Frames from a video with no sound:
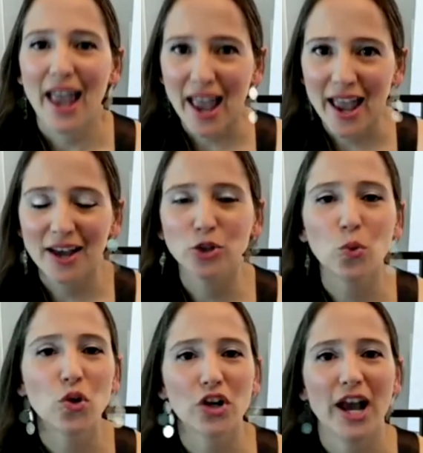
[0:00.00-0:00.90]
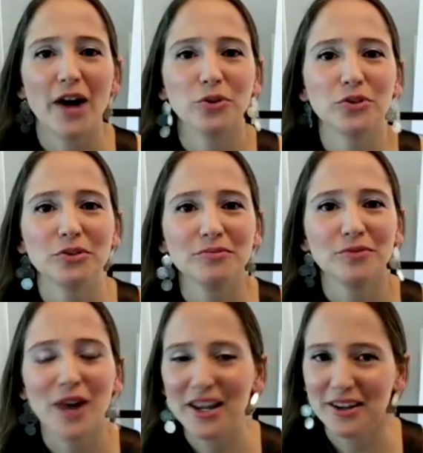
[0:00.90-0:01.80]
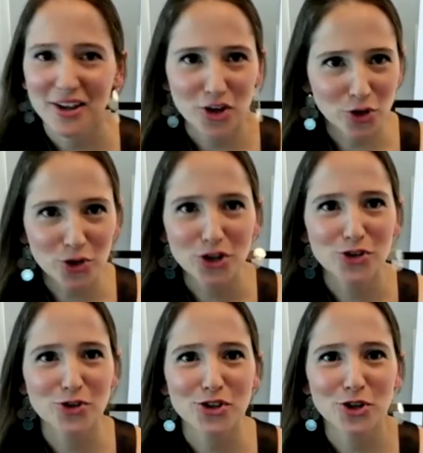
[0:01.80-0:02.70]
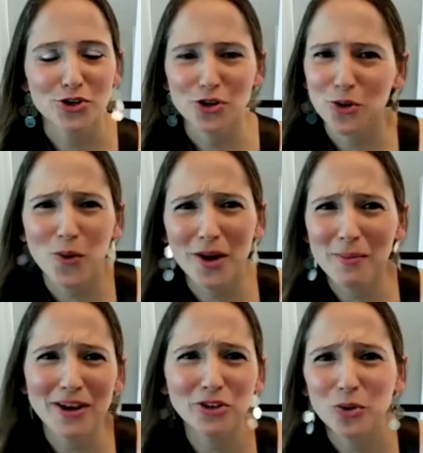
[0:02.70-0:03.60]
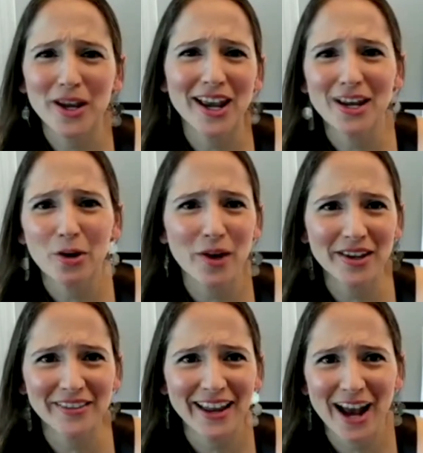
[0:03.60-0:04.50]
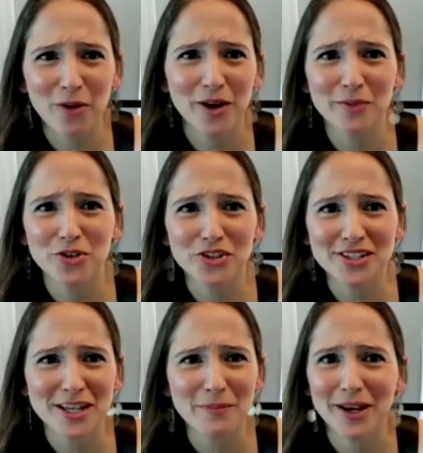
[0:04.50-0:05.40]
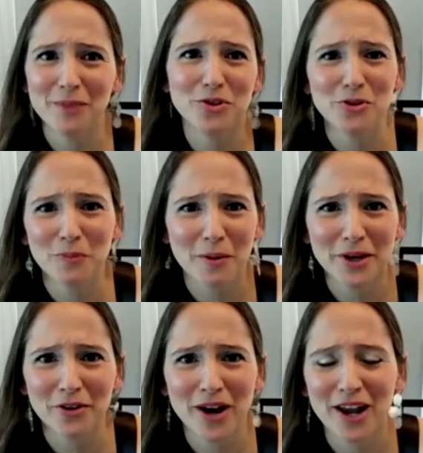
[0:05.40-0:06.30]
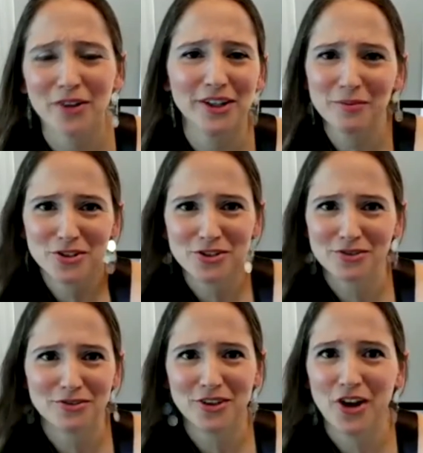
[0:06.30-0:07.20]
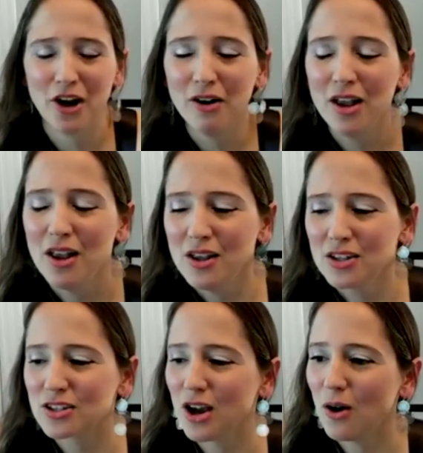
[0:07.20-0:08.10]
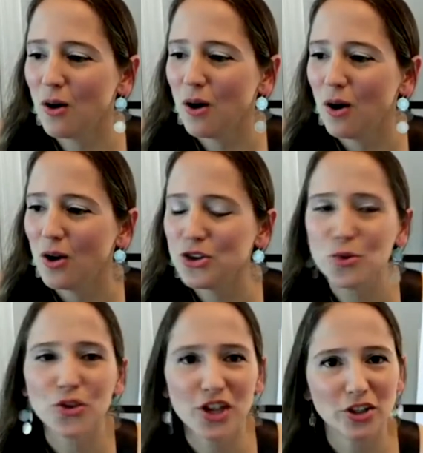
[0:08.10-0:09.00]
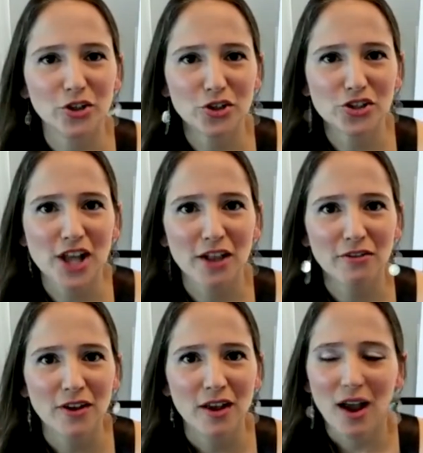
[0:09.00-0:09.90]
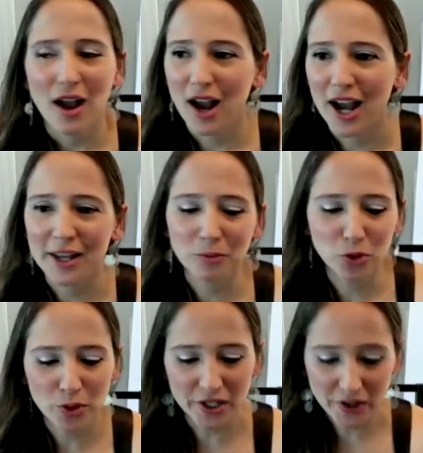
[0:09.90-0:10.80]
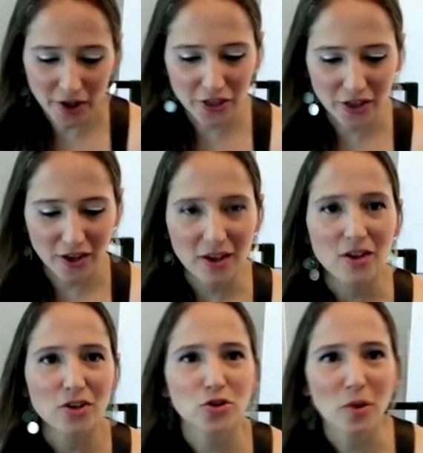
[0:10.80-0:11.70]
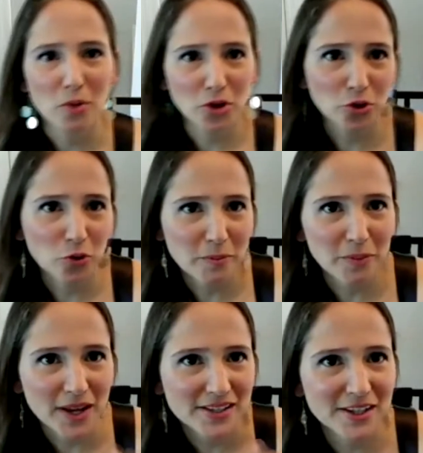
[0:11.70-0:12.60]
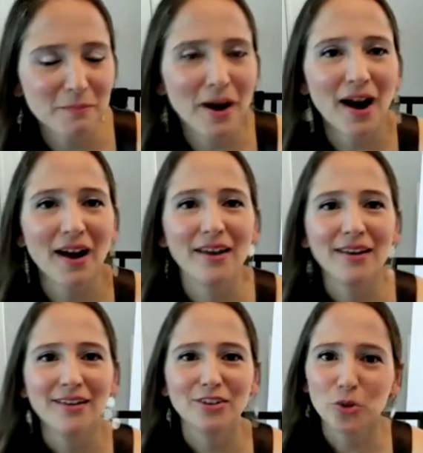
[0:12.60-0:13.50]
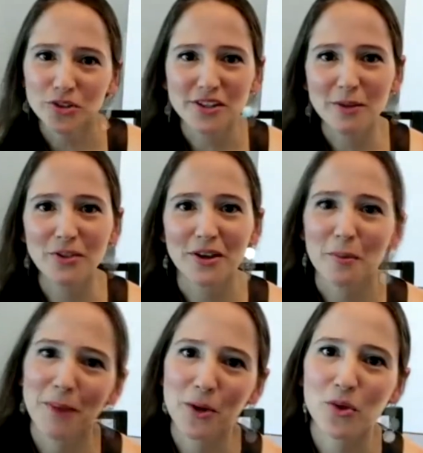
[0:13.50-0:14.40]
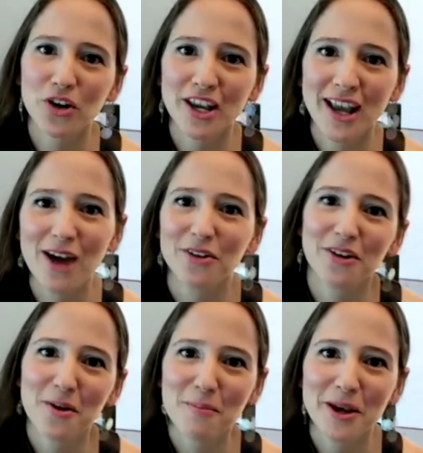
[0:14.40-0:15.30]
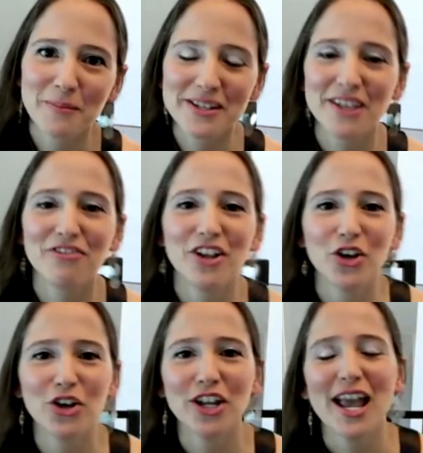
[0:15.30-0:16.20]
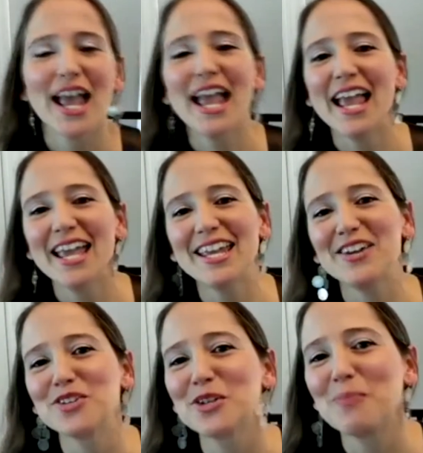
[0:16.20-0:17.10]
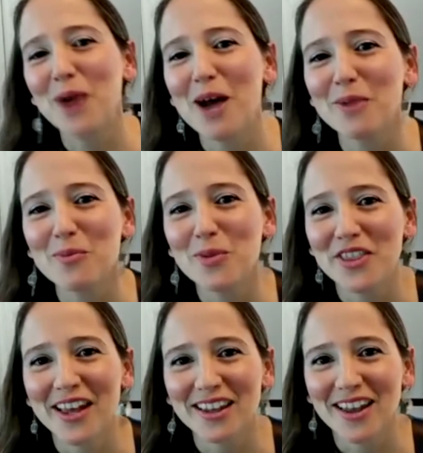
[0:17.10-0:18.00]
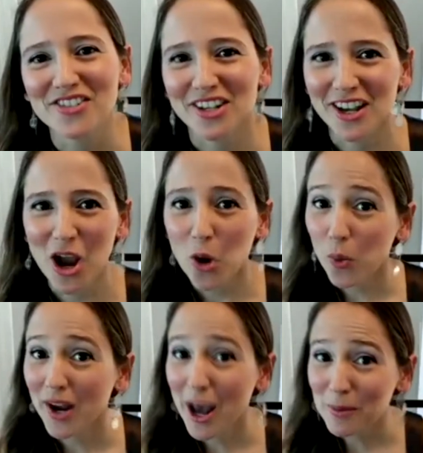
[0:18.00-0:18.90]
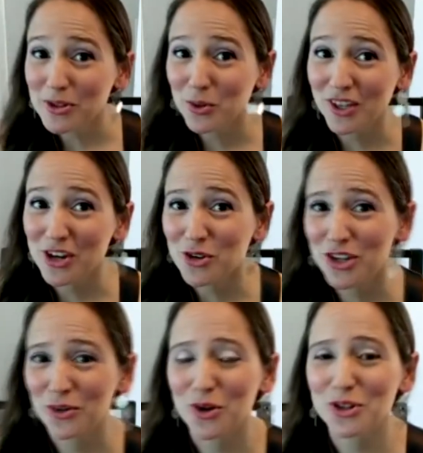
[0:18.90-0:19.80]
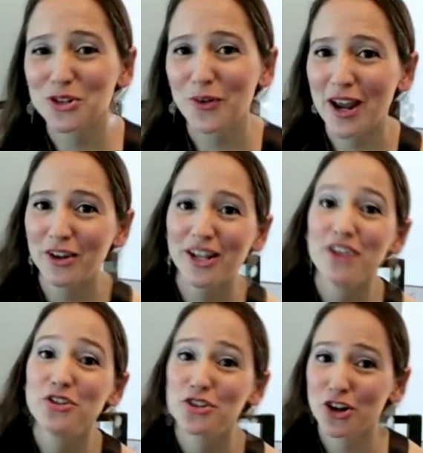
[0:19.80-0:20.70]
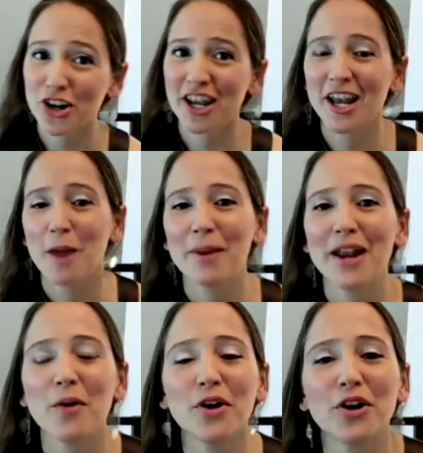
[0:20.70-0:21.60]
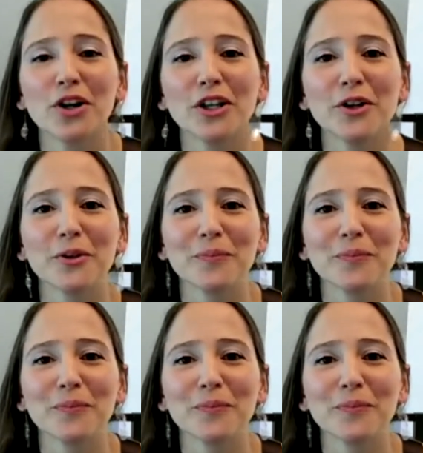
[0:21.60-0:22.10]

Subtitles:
and work out, right? New Year's resolution. What am I doing anyway in that hour? I'm just sleeping. I'm just bumming around. I'm just, So you would think to yourself, I am doing nothing, so I'm going to replace it by doing something, by working out, make myself feel good. Here's the problem with that logic. What happens when the new year rolls around and you start getting up an hour earlier?